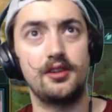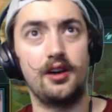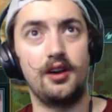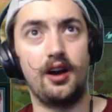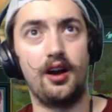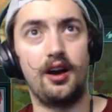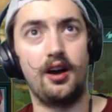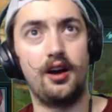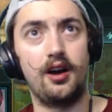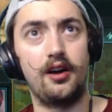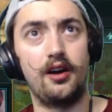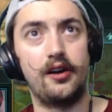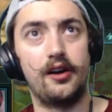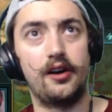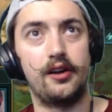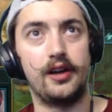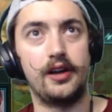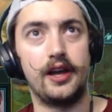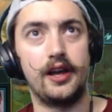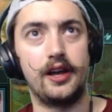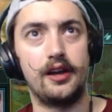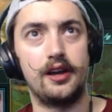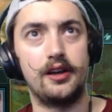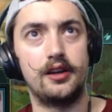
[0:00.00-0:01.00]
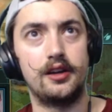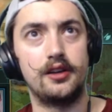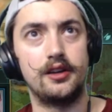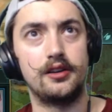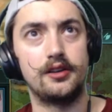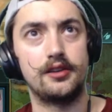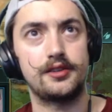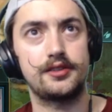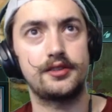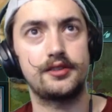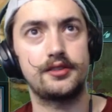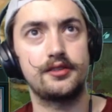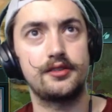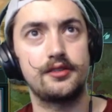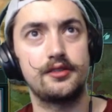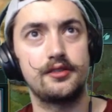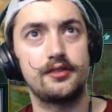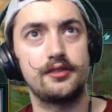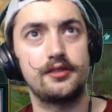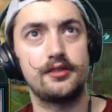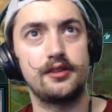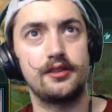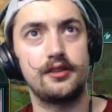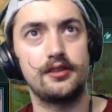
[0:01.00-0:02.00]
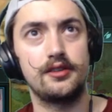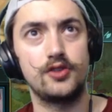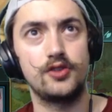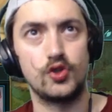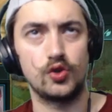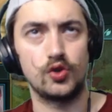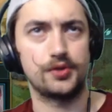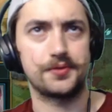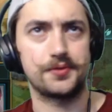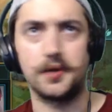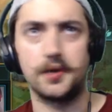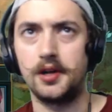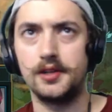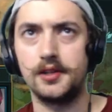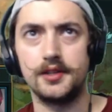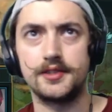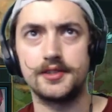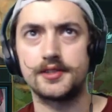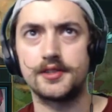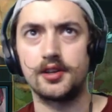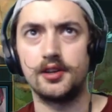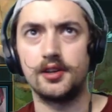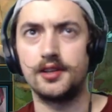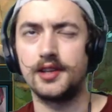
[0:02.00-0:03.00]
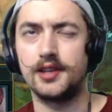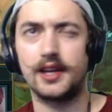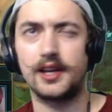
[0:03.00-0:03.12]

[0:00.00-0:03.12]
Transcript: and Jeweled Gauntlet's good.